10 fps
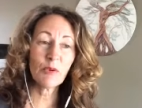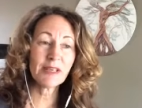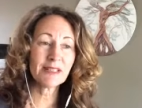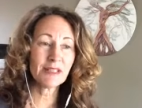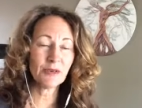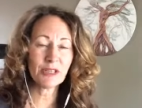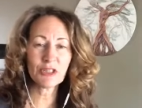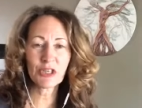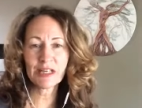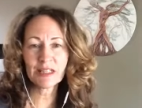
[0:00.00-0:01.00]
point is known
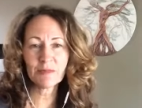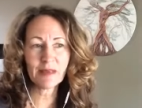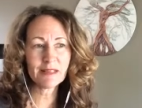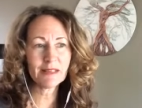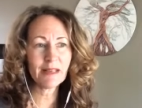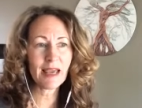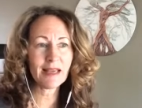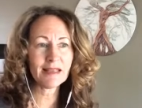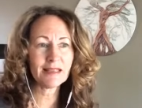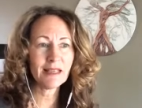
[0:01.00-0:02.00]
in Chinese medicine
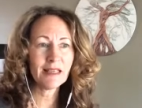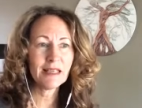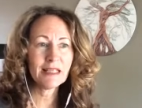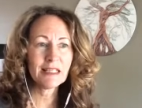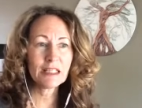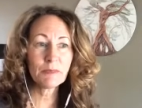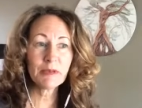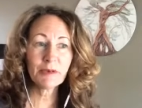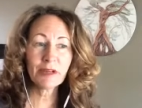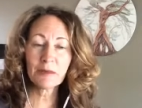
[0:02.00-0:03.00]
as
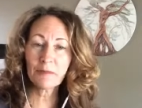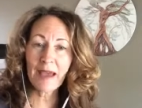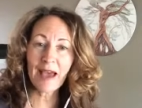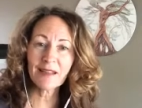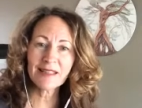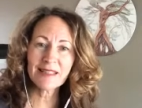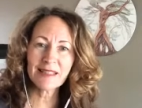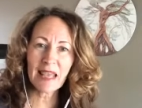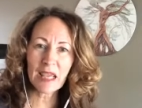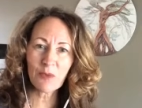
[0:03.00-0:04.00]
Spirit
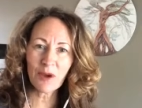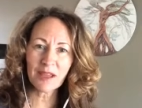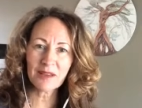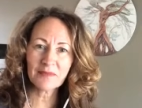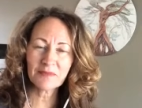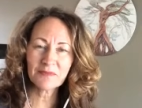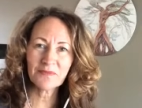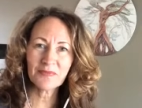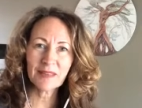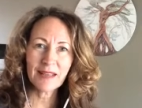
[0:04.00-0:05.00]
Palace Gateway.
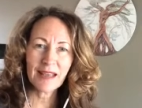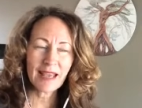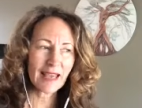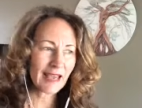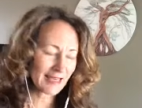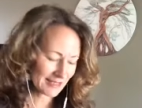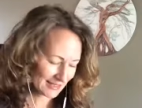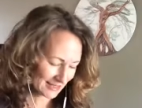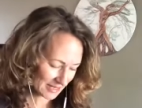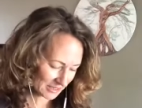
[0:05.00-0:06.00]

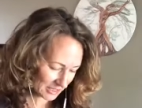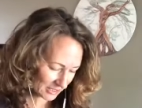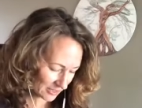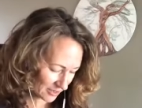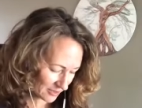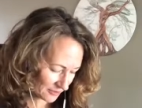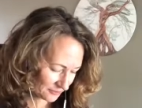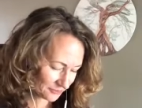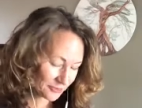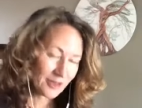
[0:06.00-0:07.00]
And I think
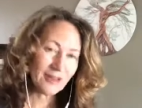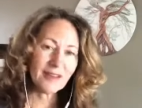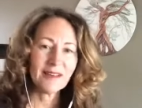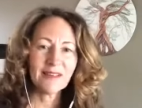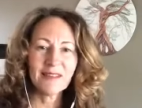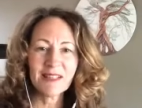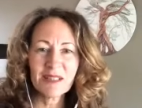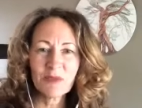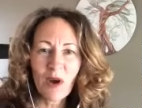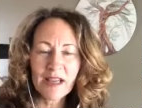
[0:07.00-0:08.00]
of
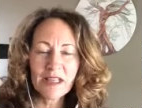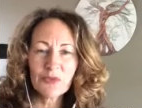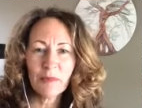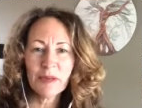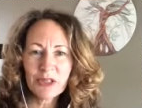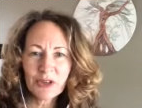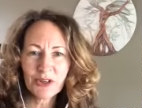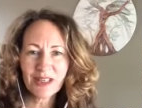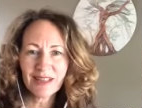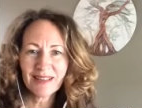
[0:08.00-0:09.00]
this wise woman
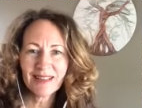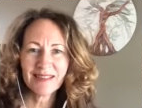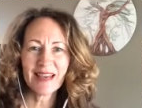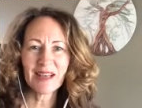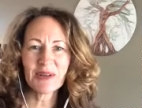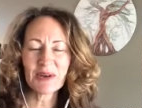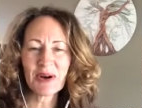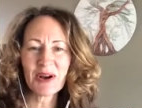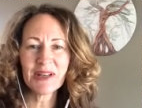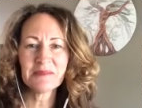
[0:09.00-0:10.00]
journey that you're
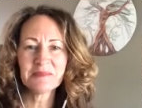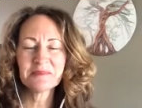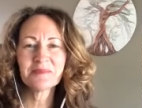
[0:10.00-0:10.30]
on.